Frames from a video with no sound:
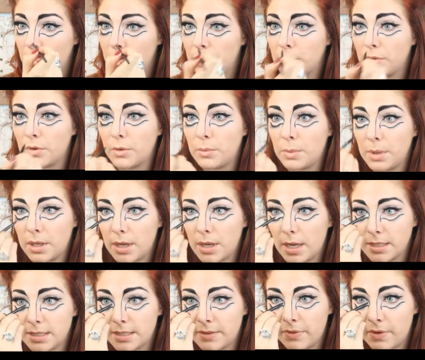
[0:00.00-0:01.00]
So it'd be
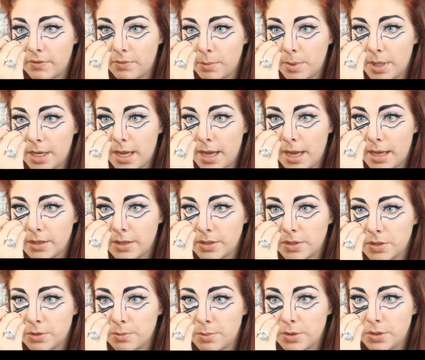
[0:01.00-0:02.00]
nice if everybody had a
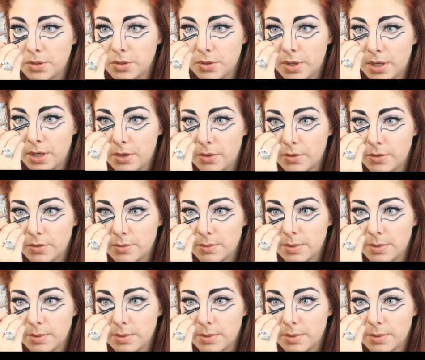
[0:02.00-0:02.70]
super straight nose,